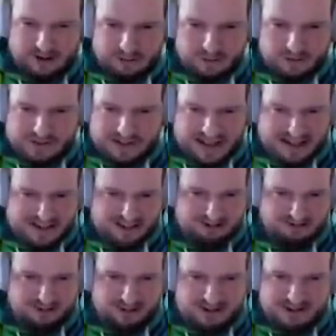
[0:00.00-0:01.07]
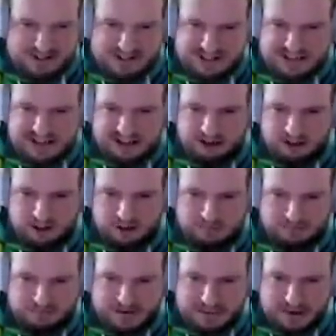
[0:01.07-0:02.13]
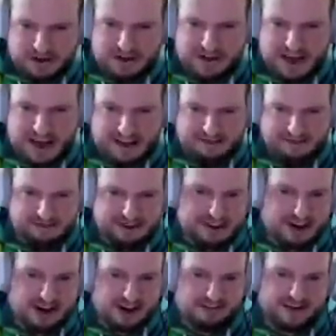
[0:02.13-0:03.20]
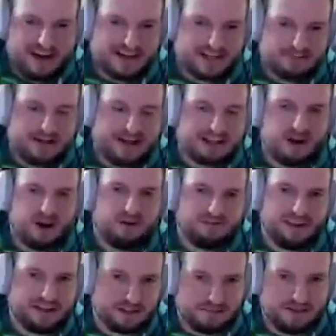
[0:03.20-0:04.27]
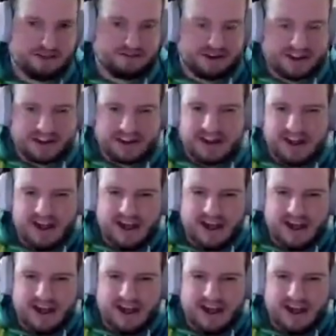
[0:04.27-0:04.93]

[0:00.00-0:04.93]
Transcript: It will test a runner's skill of pretty much every kind of aspect of their speedrunning.